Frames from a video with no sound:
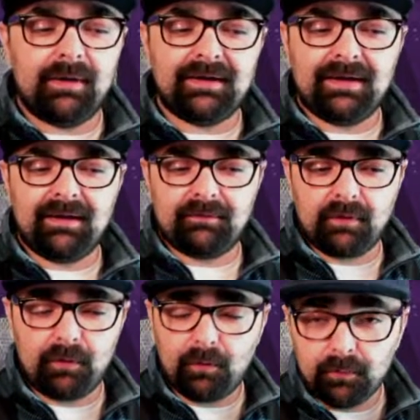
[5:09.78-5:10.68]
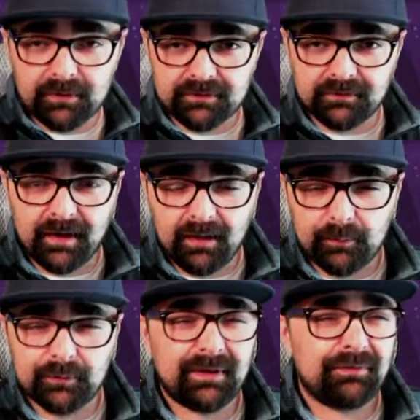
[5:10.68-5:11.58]
We're going to have a whole bunch of
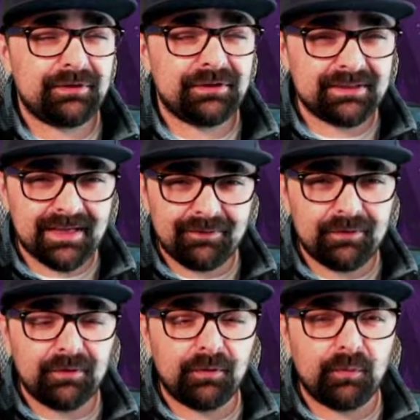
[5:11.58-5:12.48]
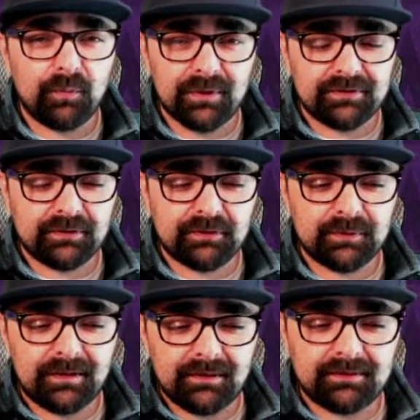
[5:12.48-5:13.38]
golems. We're going to have 7 wizards
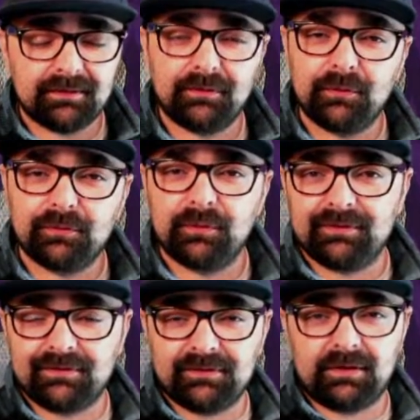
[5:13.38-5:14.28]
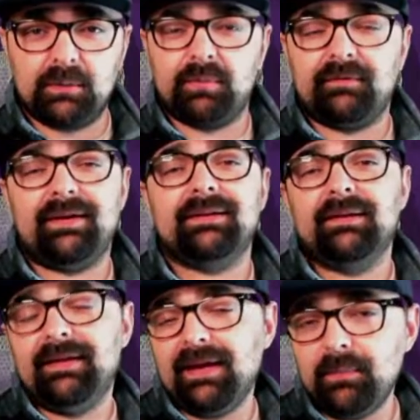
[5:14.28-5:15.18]
with us. Those wizards are going to provide
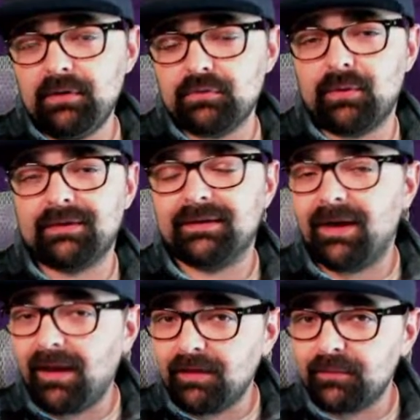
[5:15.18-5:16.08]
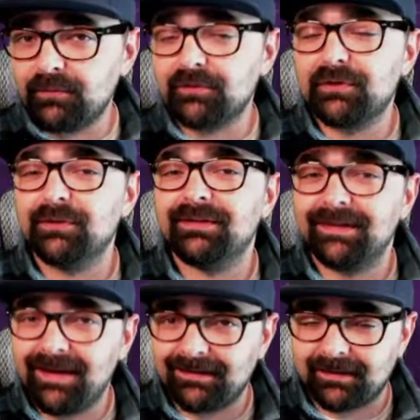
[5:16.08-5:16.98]
the damage while the golems do the
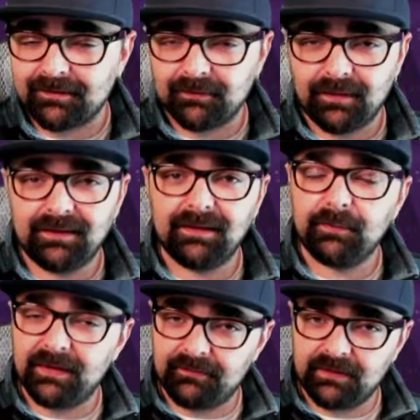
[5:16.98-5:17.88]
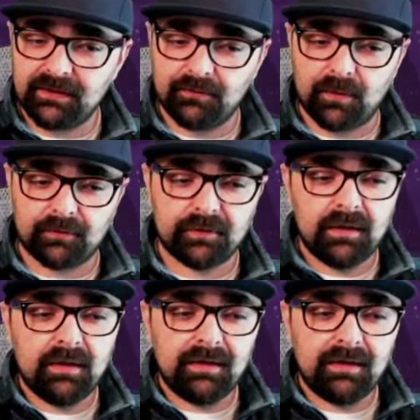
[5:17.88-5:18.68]
tanking, right? And then we have the heroes.